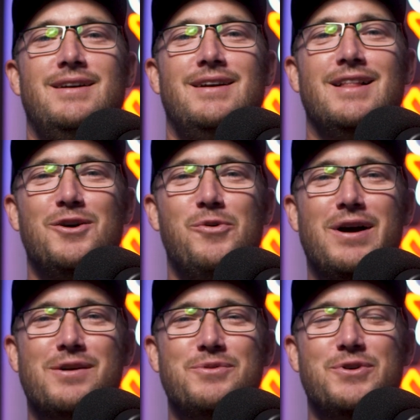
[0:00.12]
Hello,
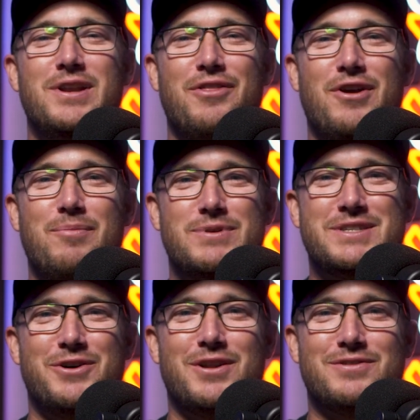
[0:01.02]
welcome to another
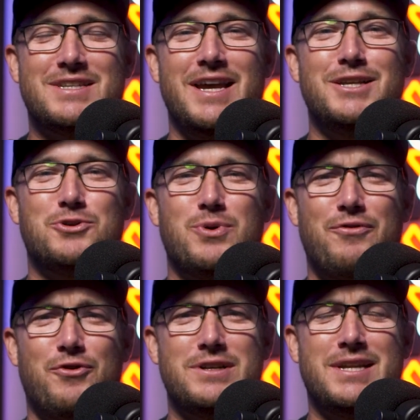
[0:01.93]
episode of Sage
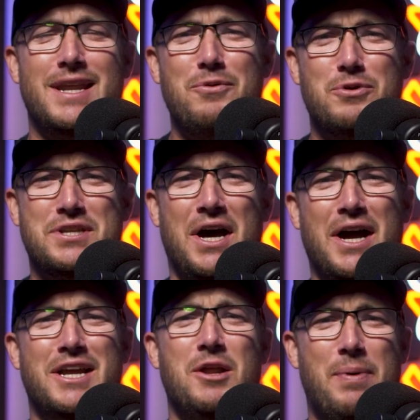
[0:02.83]
Reverie. Today we're
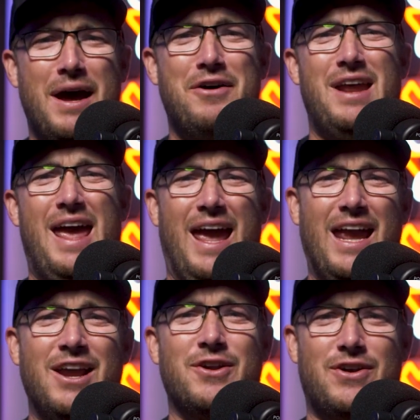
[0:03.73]
talking about
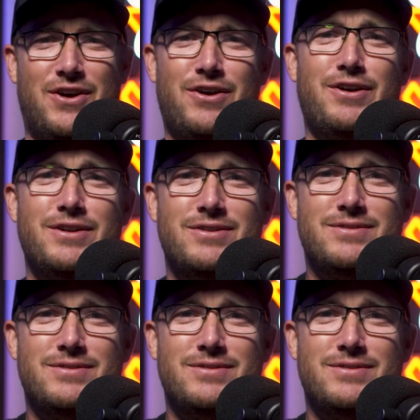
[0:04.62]
anger.